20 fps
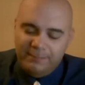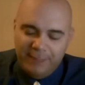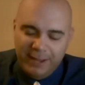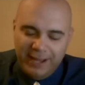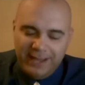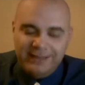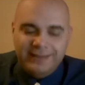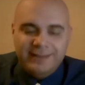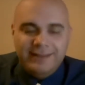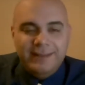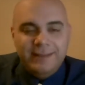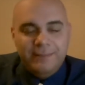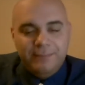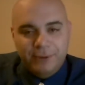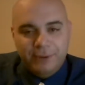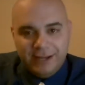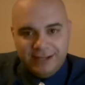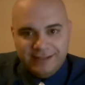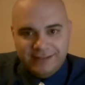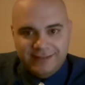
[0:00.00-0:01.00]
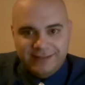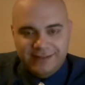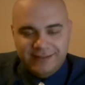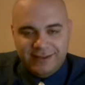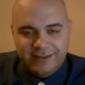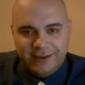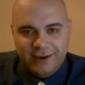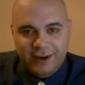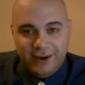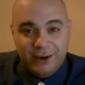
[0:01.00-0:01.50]
But the presence
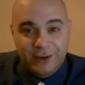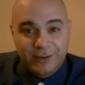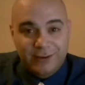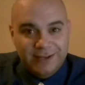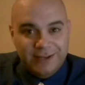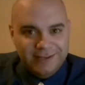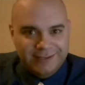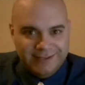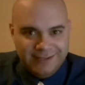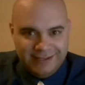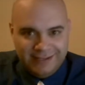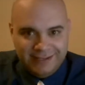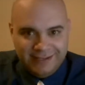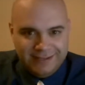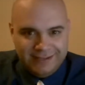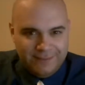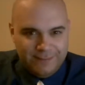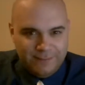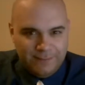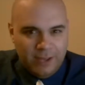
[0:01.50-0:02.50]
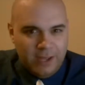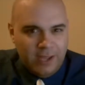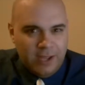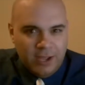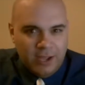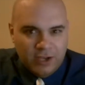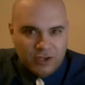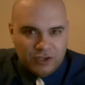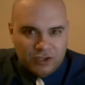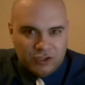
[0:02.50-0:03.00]
of the cargo does lead to some
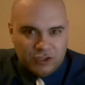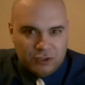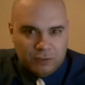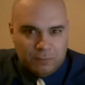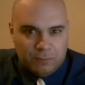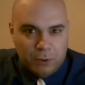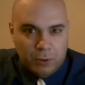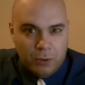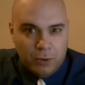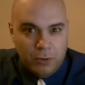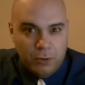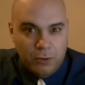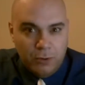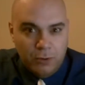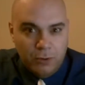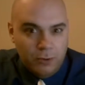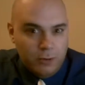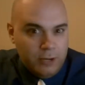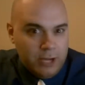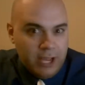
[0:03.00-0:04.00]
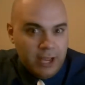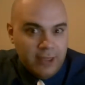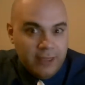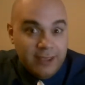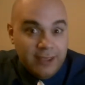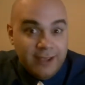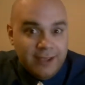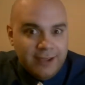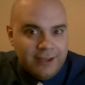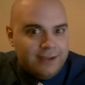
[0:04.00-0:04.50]
spooky
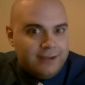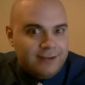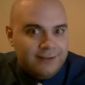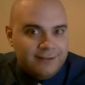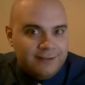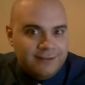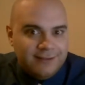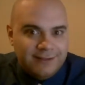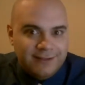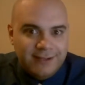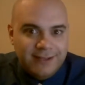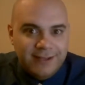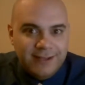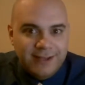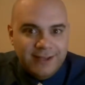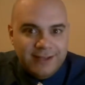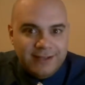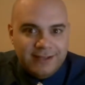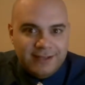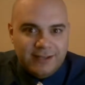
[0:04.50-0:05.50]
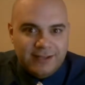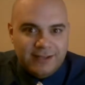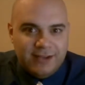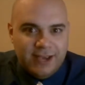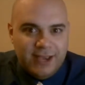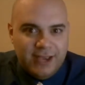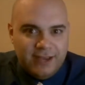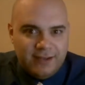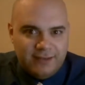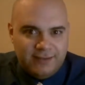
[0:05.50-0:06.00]
things,
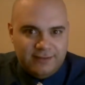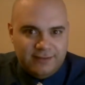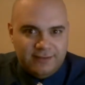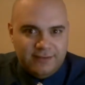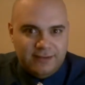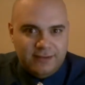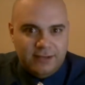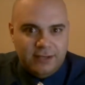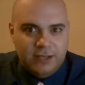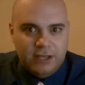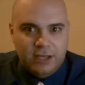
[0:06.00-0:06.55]
such as